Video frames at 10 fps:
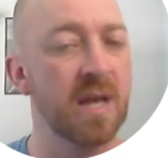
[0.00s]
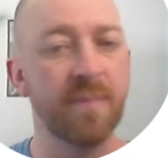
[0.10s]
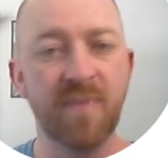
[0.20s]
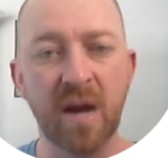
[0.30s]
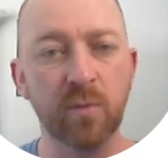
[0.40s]

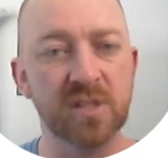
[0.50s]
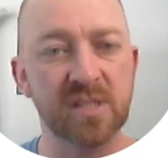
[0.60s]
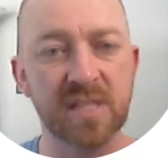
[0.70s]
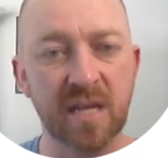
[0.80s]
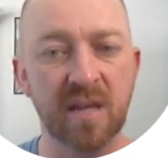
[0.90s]
Now we're just
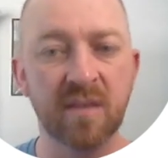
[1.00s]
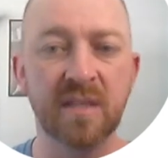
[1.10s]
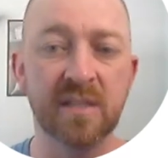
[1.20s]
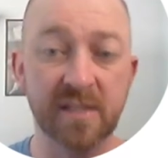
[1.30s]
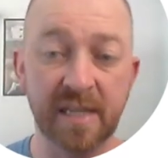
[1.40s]
taking the
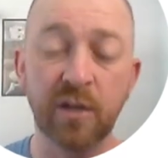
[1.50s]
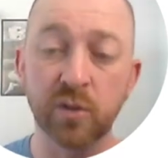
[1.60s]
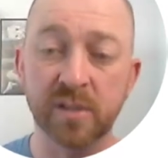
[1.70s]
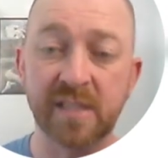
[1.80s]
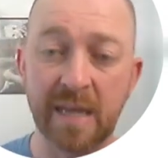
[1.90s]
single
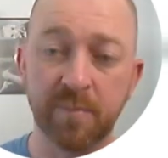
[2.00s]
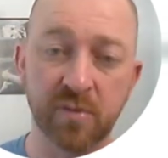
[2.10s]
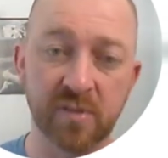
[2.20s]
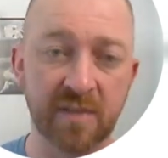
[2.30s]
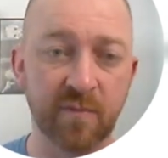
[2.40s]

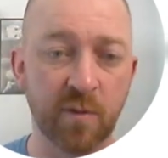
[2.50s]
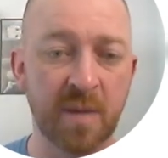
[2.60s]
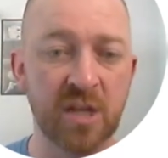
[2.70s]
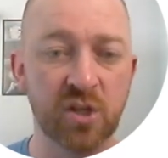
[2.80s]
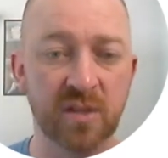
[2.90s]
samples
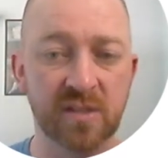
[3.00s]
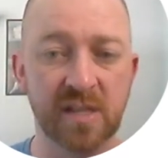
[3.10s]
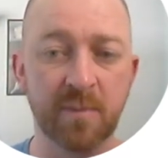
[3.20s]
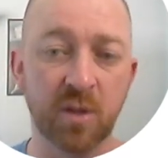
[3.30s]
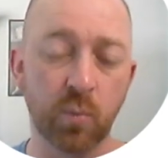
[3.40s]
information, the
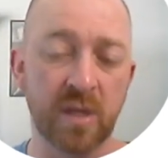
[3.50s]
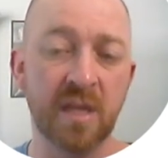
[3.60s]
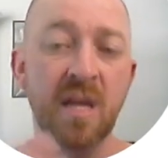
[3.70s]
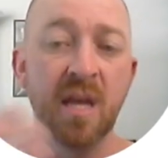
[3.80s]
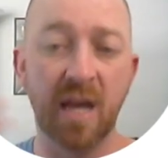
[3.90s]
sample that we
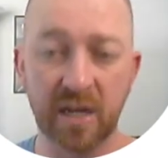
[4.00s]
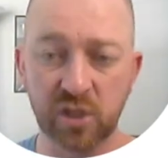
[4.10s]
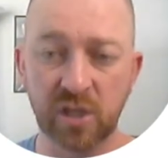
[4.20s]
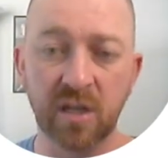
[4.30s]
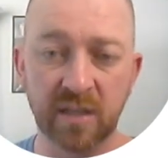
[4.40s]
actually
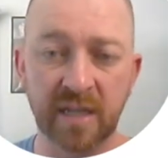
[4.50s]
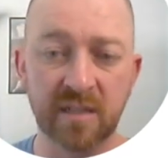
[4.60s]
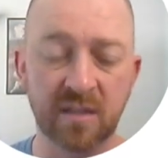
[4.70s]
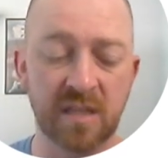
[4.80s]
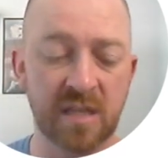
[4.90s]

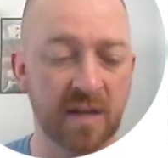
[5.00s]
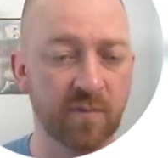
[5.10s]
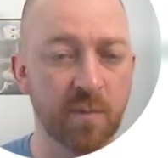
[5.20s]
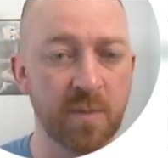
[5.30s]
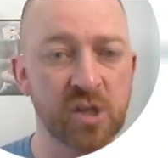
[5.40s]
collected the
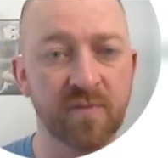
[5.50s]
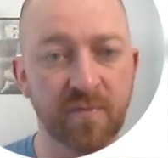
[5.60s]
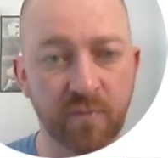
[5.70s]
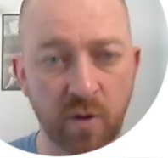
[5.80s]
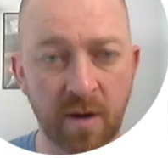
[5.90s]
information
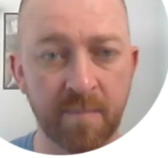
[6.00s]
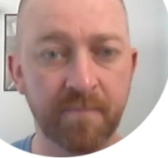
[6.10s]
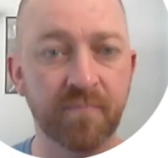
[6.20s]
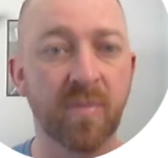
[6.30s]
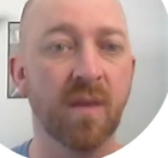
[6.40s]
from,
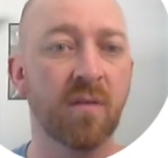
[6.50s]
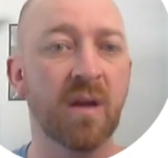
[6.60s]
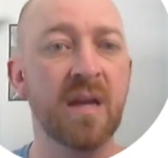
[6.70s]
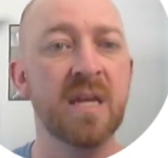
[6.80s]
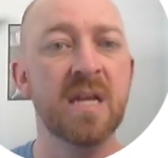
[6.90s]

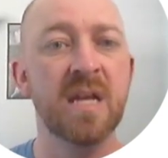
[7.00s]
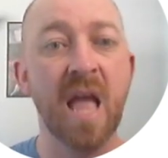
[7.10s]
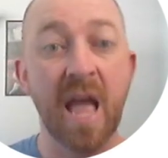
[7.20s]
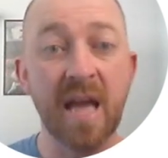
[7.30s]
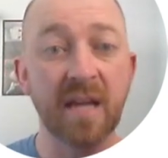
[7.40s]
okay?
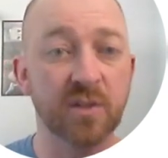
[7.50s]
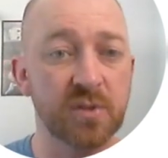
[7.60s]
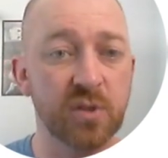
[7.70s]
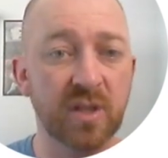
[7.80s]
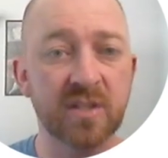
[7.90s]
And so as
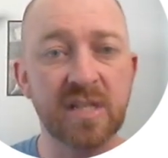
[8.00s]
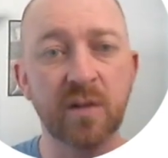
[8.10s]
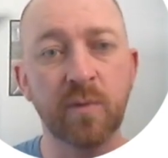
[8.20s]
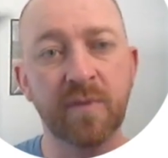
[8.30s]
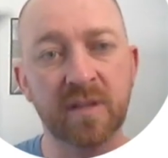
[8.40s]
you can see here,
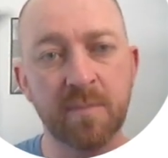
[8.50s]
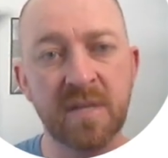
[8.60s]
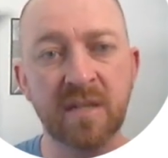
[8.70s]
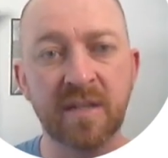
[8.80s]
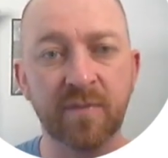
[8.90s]
we've got the
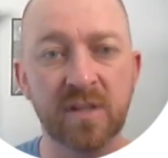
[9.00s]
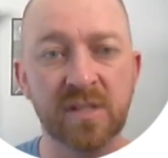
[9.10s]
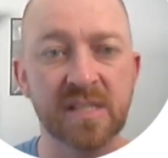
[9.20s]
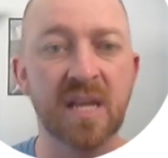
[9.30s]
mean difference